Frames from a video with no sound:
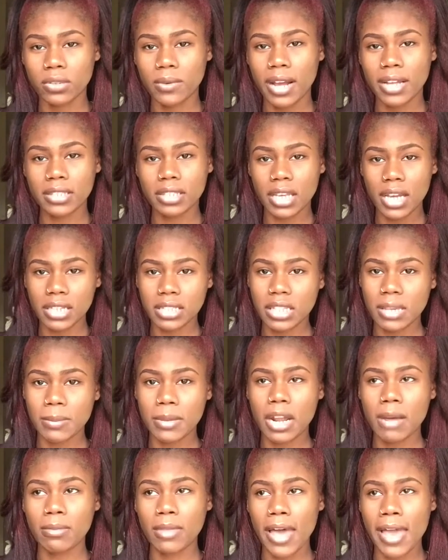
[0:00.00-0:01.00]
So I text him
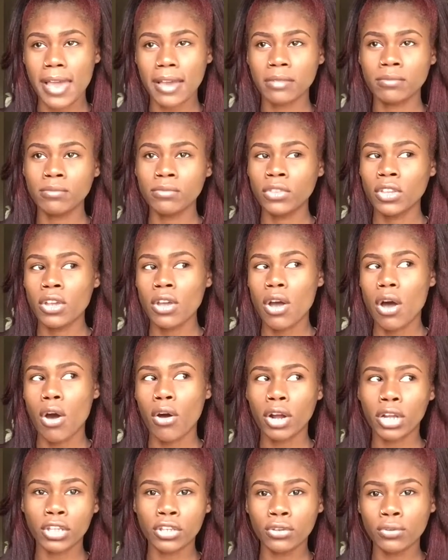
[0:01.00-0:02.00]
and I'm like,
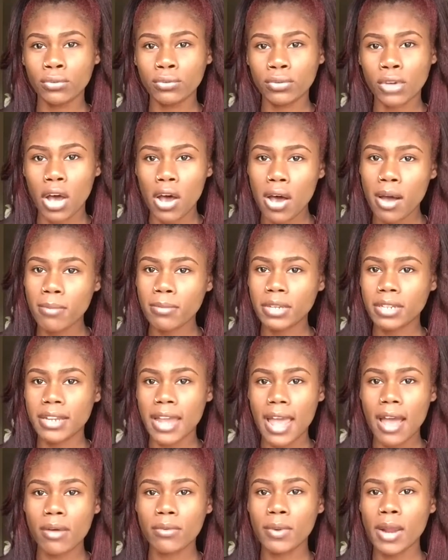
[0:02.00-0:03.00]
are you calmed
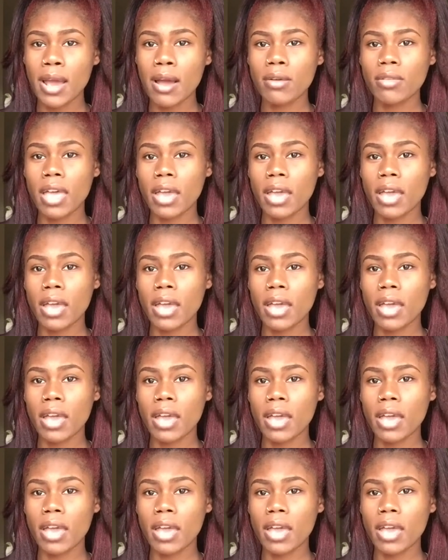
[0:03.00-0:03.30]
down now?